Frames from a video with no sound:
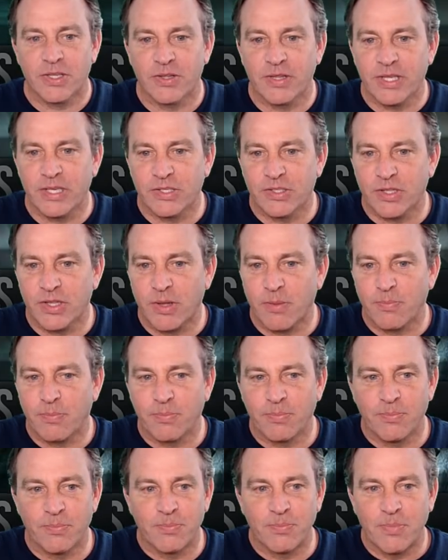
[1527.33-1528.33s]
So these are
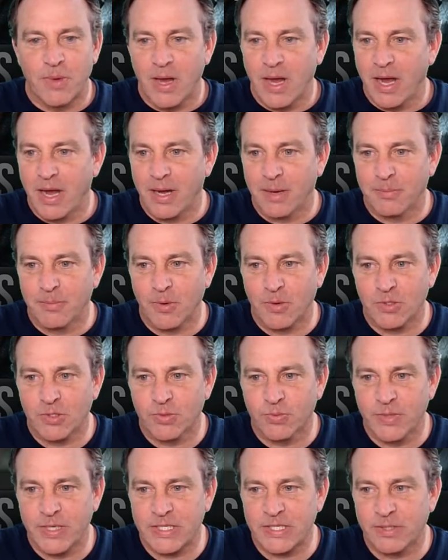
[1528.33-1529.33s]
the
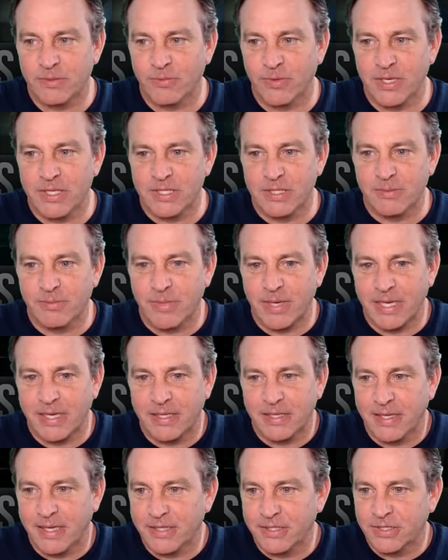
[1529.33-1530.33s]
most recent ones in
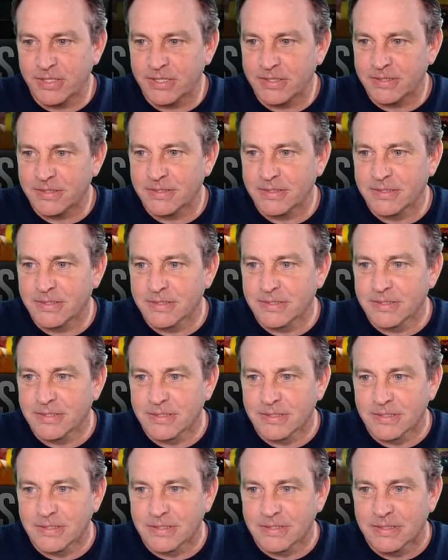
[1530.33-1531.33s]
my collection.
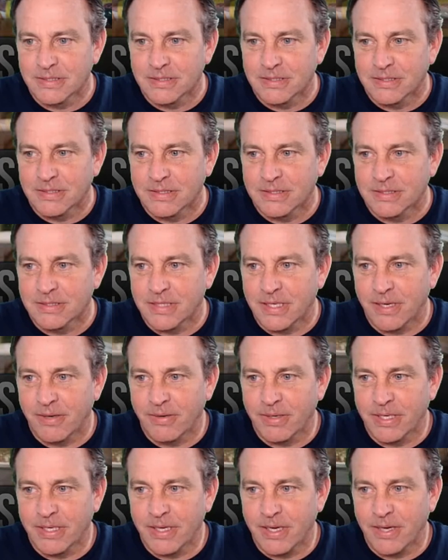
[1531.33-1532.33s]

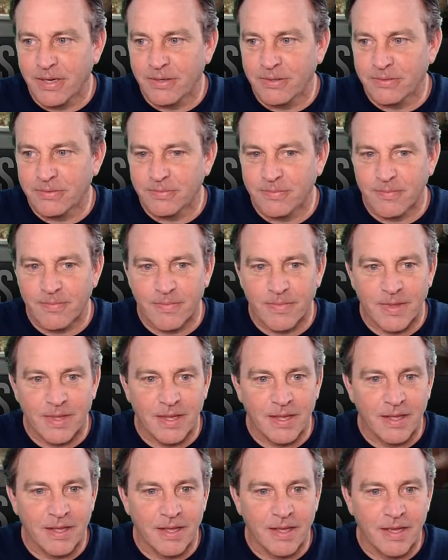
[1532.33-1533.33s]
There we go.
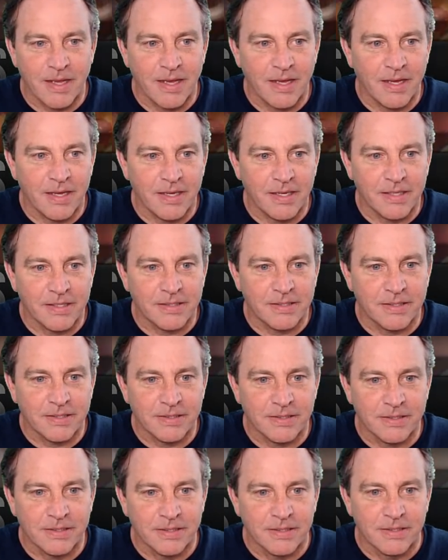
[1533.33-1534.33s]

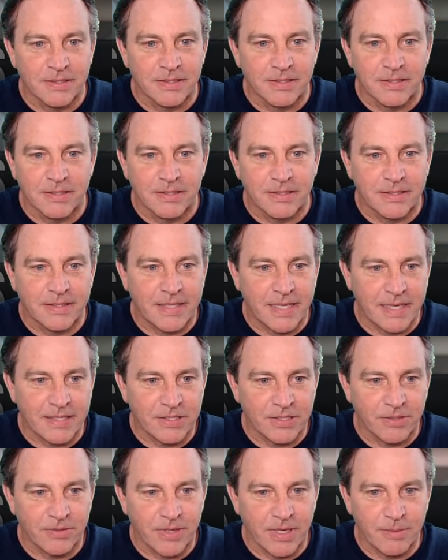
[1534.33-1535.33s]
And
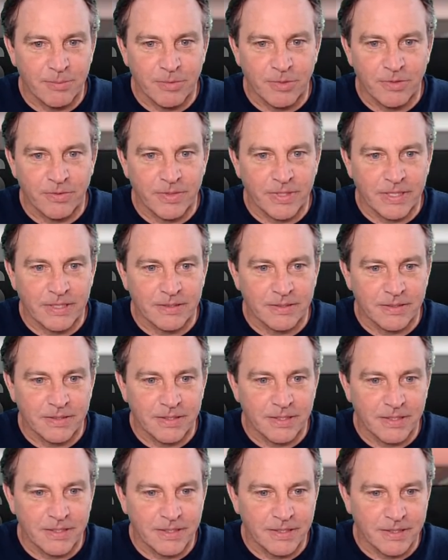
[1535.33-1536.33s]
that's a great movie.
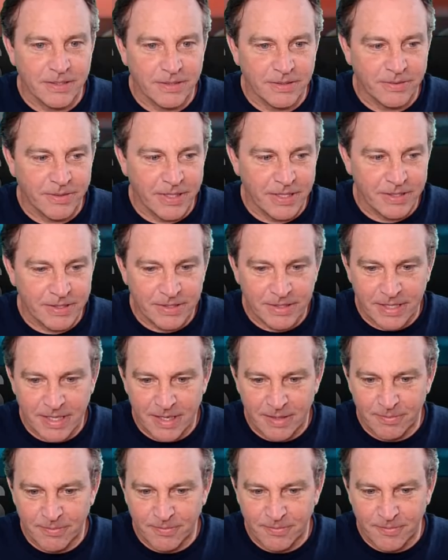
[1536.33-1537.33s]
The Great
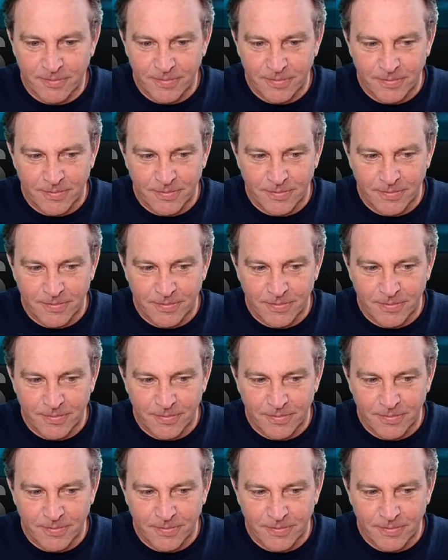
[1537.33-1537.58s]
Escape.